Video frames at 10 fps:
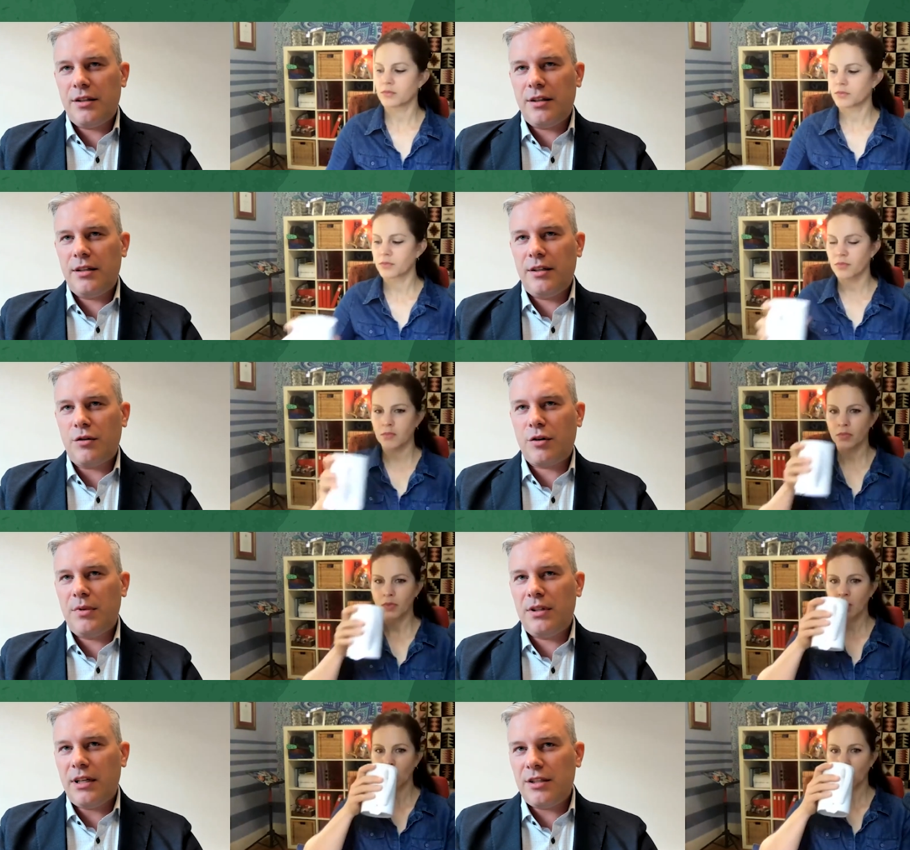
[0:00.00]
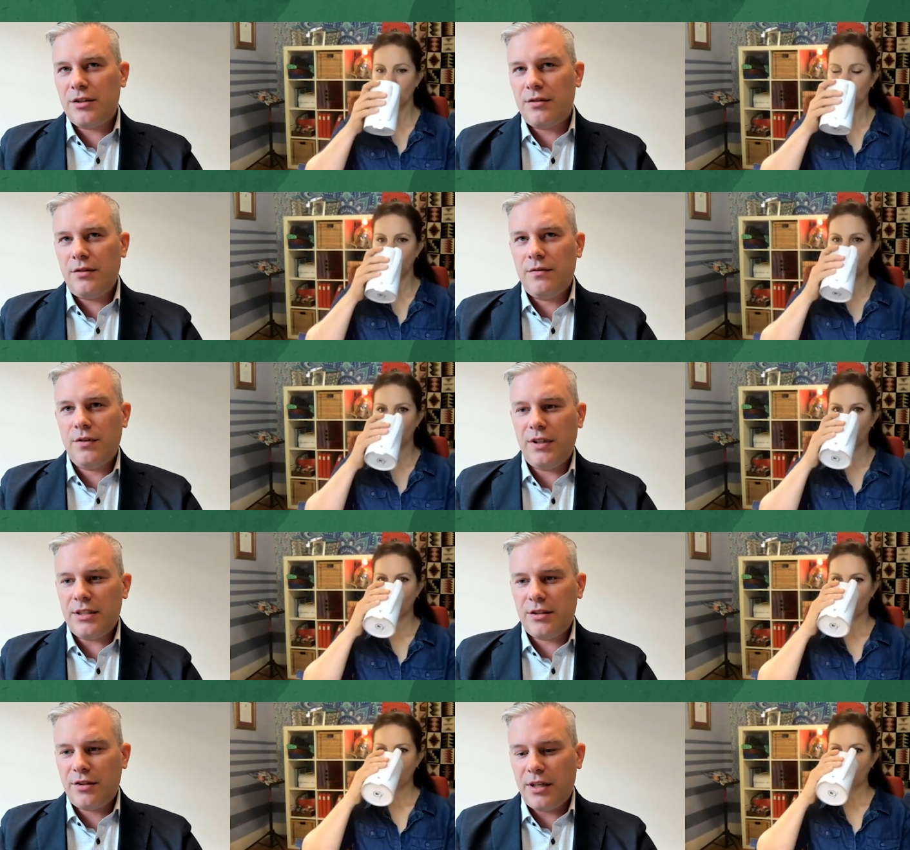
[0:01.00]
Speaker 1: and the documentation for
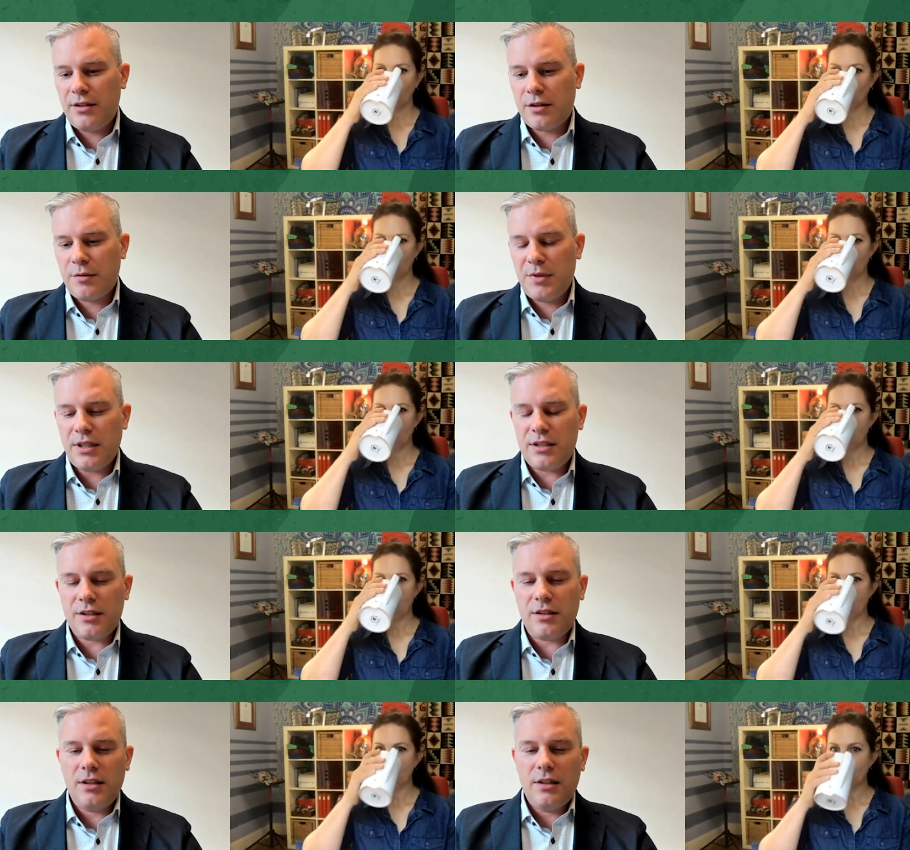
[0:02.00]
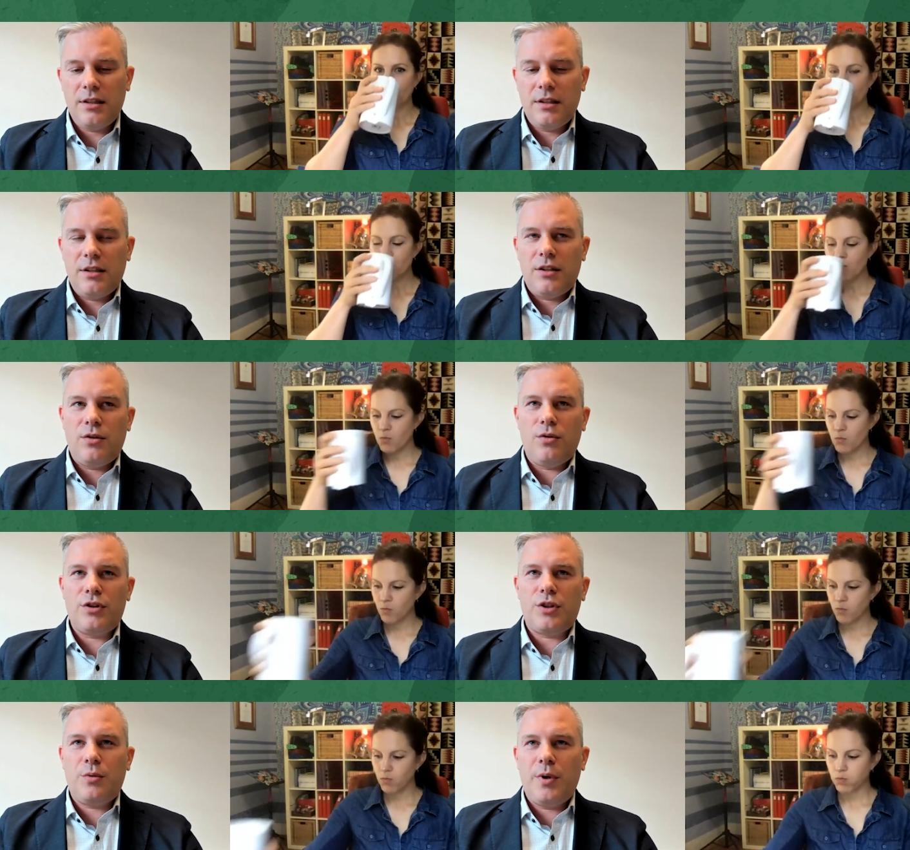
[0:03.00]
this, great documentation.
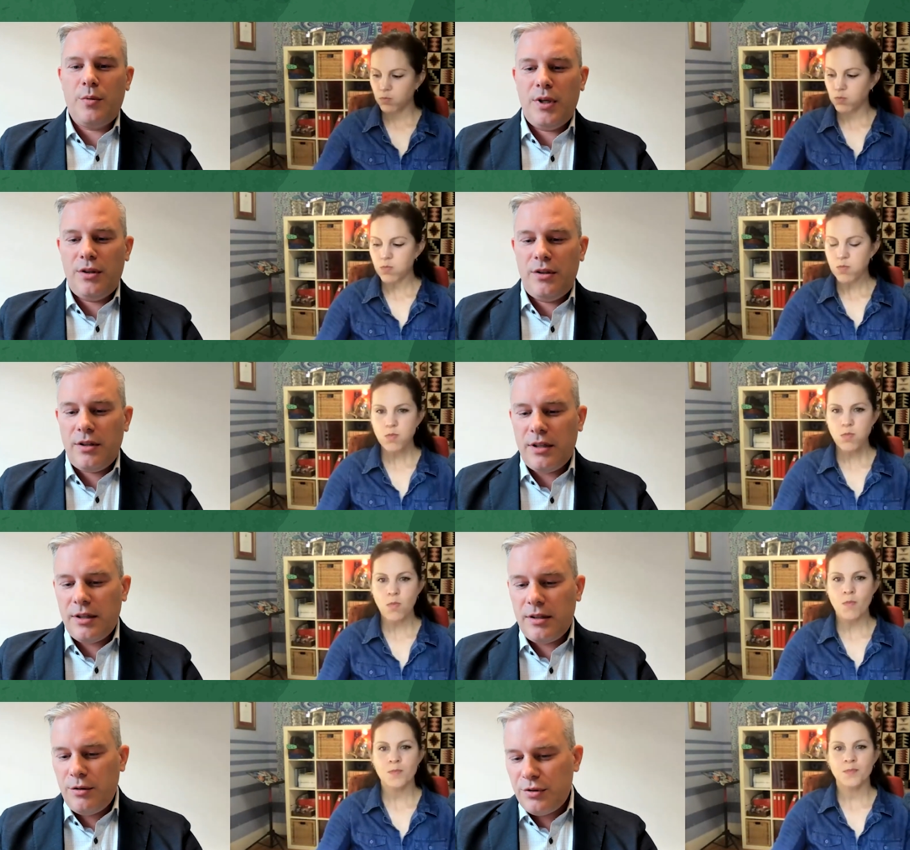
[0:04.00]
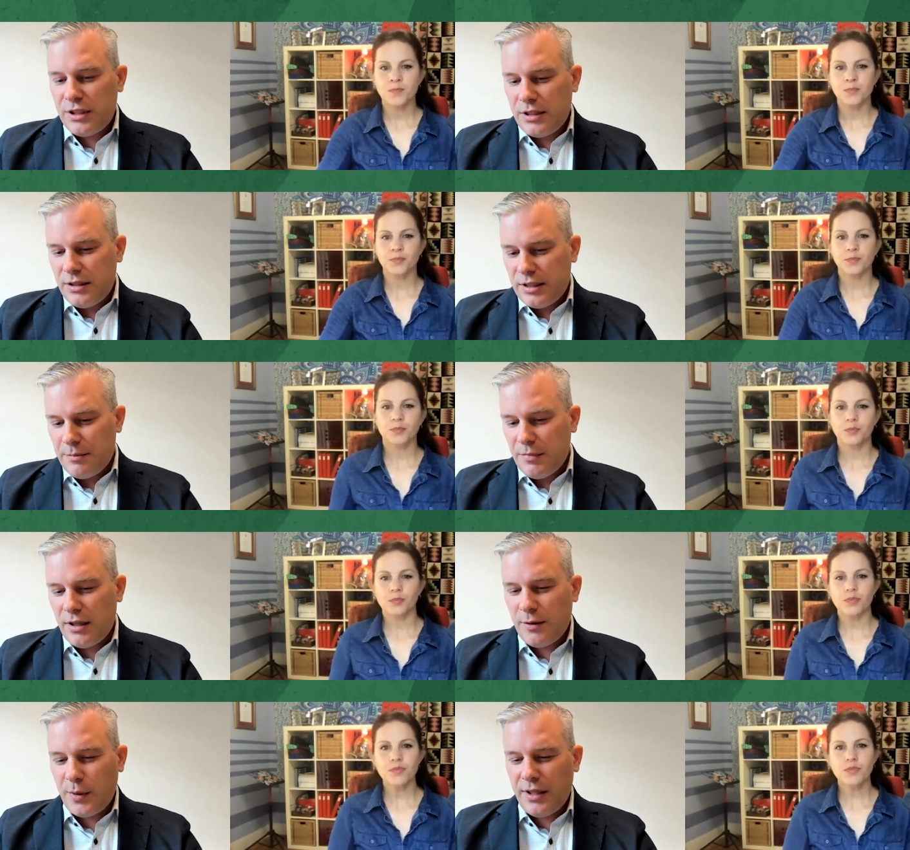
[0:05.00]
Also, we will uh, do
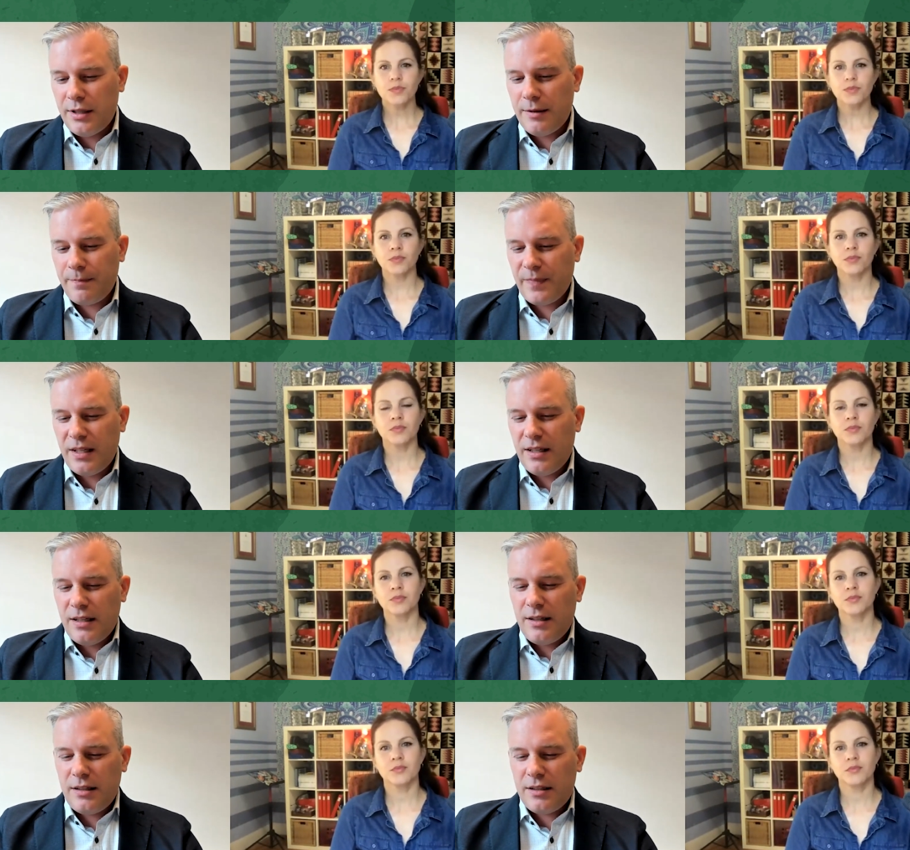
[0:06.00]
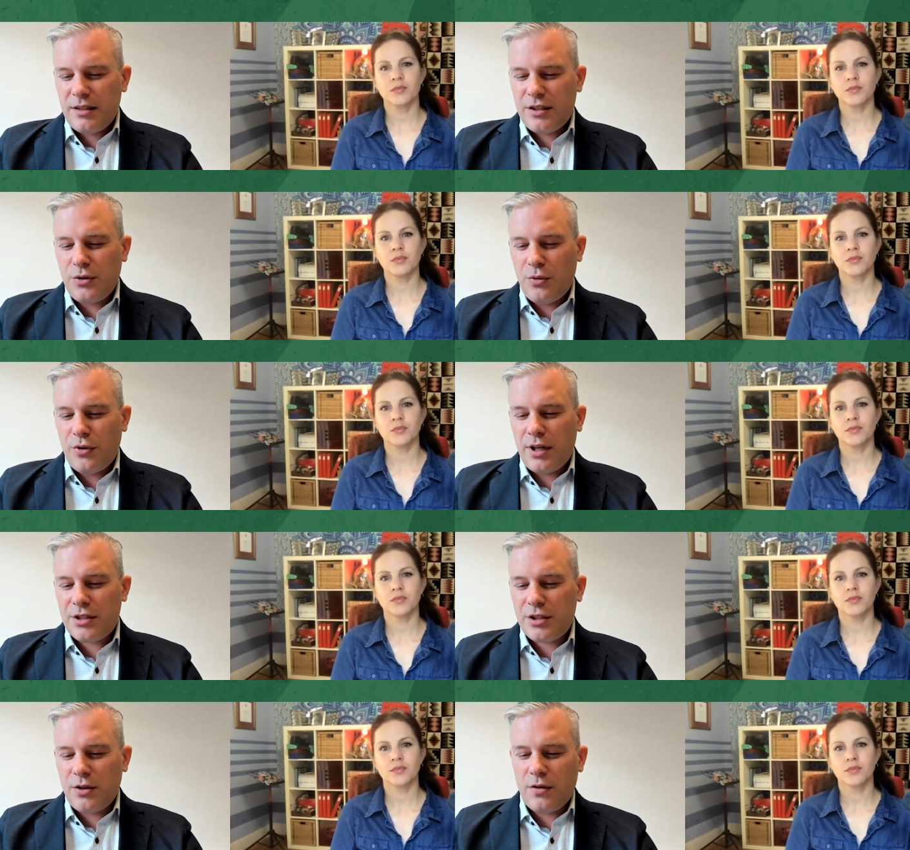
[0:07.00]
similar with the uh,
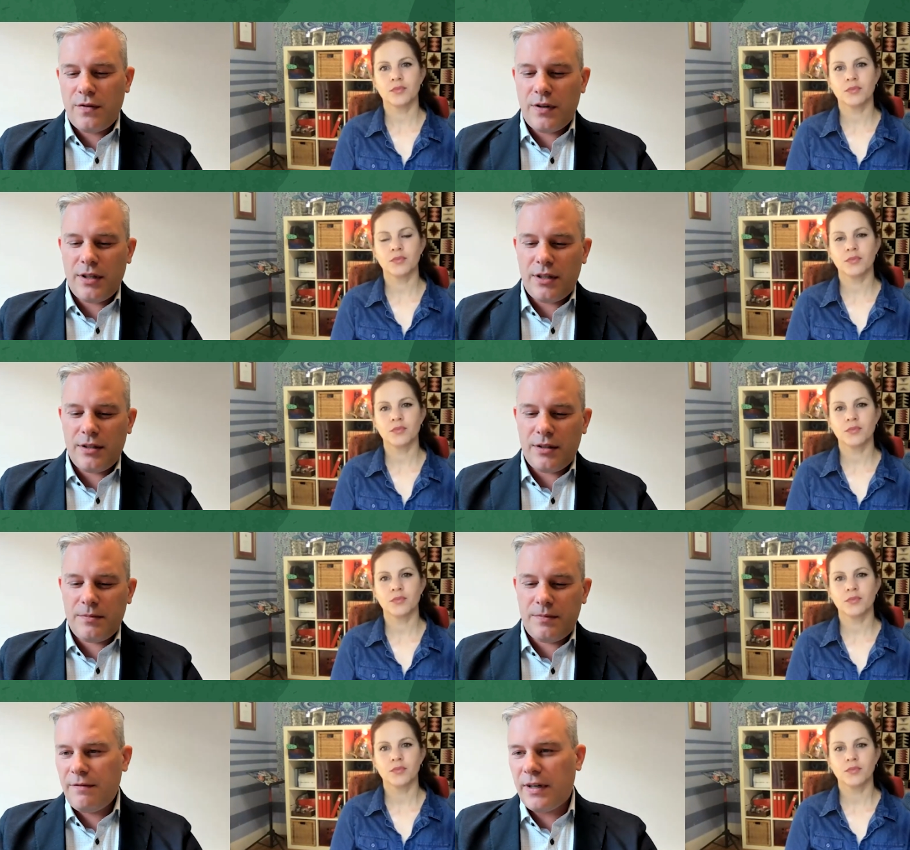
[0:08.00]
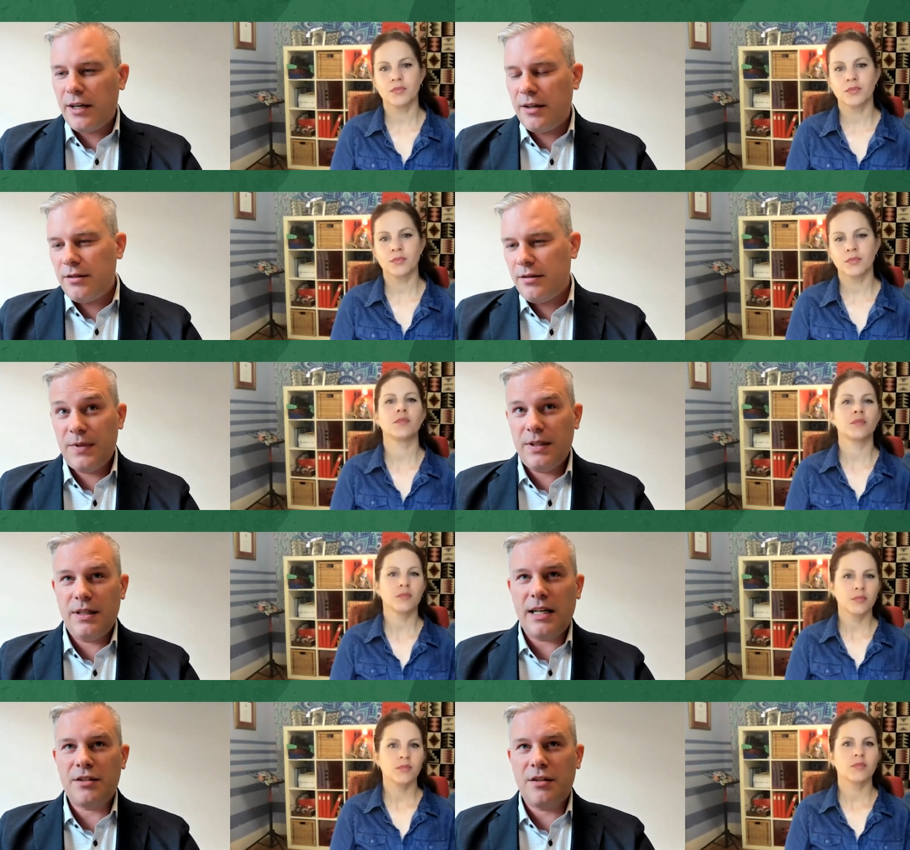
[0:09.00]
storage of uh, fire
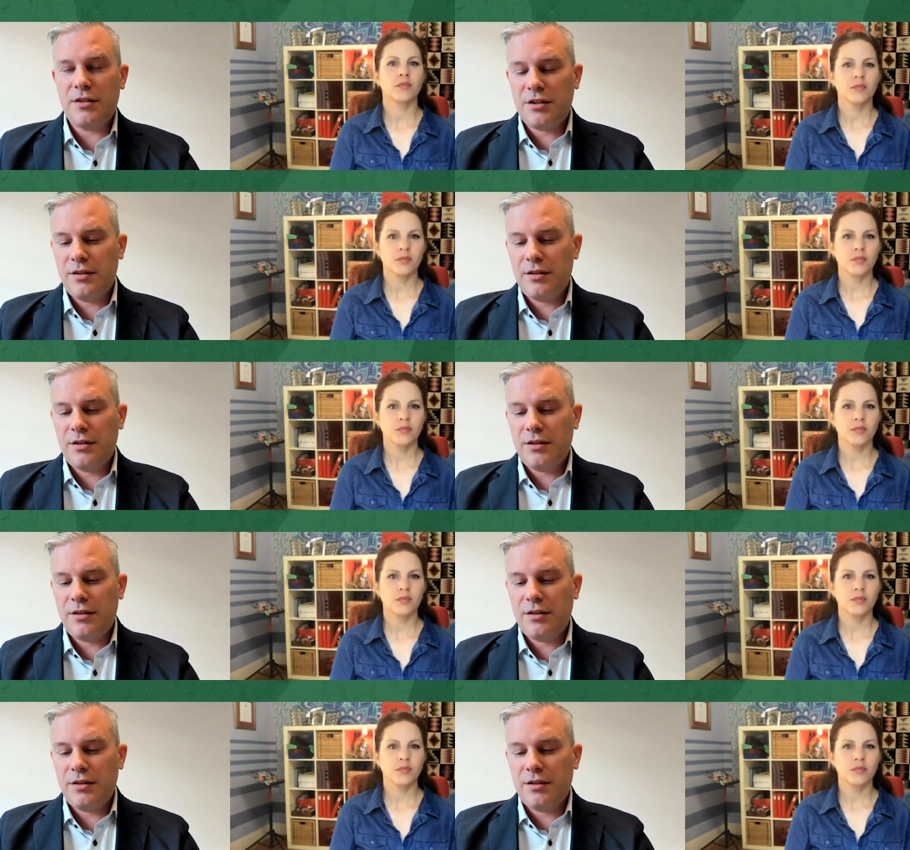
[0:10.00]
uh, hazardous